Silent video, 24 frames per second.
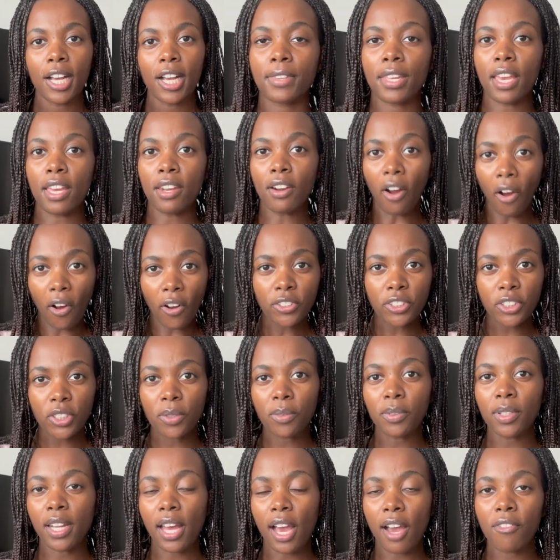And also,
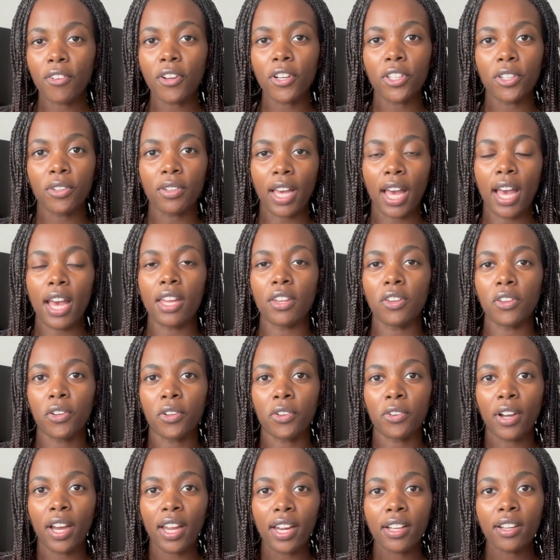whenever you get a new
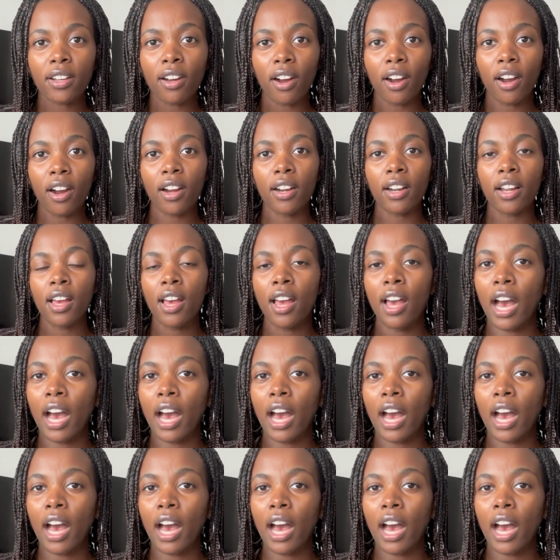credit card,